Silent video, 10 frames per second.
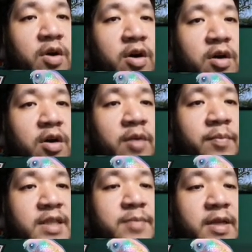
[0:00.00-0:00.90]
Our
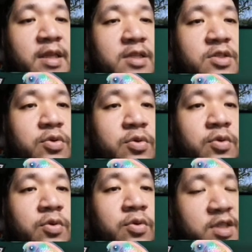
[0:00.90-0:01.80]
best bet is
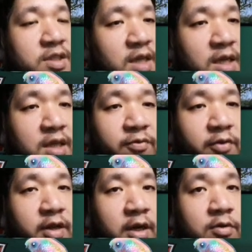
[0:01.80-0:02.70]
to just take it for
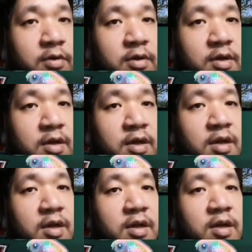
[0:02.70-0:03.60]
now.
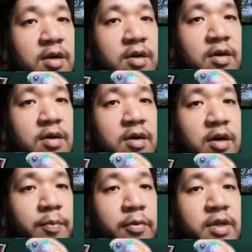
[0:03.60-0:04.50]
Our
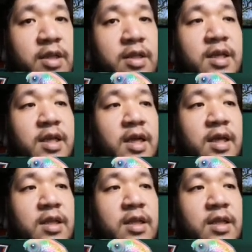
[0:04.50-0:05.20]
opponent can't.